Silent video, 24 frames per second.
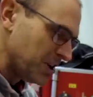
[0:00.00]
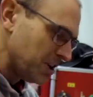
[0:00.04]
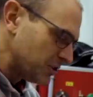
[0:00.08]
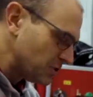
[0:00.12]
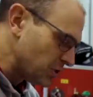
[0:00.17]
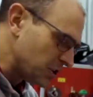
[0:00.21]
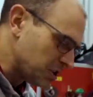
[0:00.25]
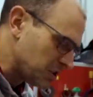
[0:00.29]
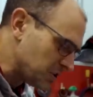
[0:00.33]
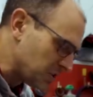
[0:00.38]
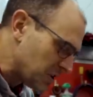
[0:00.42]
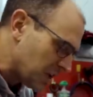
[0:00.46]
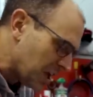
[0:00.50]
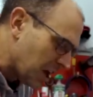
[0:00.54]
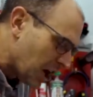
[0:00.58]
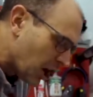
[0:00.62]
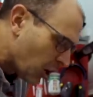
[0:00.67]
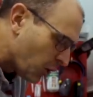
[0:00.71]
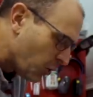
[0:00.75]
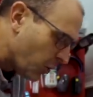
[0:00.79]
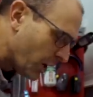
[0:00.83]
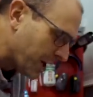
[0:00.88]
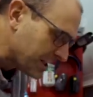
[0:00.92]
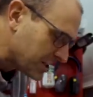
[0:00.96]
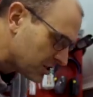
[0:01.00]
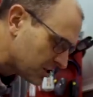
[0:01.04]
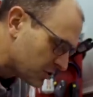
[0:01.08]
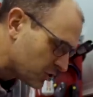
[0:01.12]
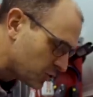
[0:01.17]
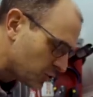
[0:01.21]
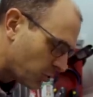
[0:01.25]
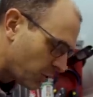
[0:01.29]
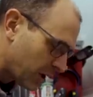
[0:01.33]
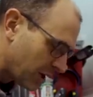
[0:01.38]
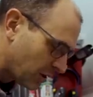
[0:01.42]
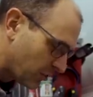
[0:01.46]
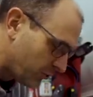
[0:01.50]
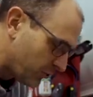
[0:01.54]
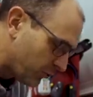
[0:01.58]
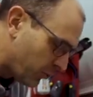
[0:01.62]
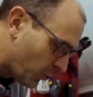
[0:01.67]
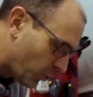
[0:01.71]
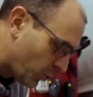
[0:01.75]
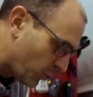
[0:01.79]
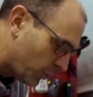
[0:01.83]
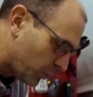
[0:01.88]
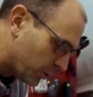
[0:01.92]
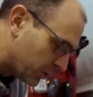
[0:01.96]
So it's quite
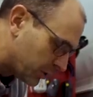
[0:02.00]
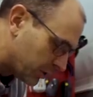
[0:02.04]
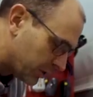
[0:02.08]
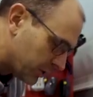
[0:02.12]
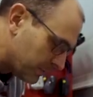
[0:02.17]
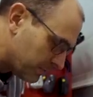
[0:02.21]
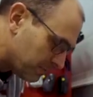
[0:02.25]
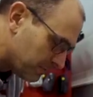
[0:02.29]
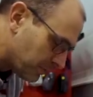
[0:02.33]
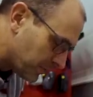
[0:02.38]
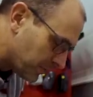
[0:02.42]
straightforward.